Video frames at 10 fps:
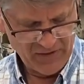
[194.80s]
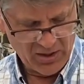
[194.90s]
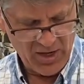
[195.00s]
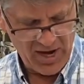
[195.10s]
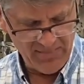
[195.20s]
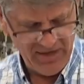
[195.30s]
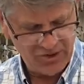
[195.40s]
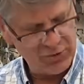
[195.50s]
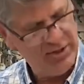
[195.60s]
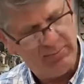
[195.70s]
lot of
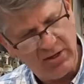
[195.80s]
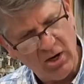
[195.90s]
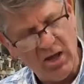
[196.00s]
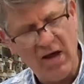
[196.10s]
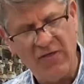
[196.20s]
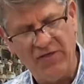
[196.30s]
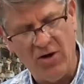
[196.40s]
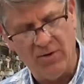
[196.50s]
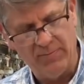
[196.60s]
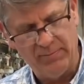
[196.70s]
mystery, but a lot of
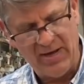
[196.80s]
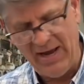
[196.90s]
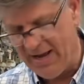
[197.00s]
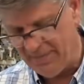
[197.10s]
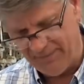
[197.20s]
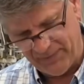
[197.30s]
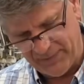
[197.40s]
thought behind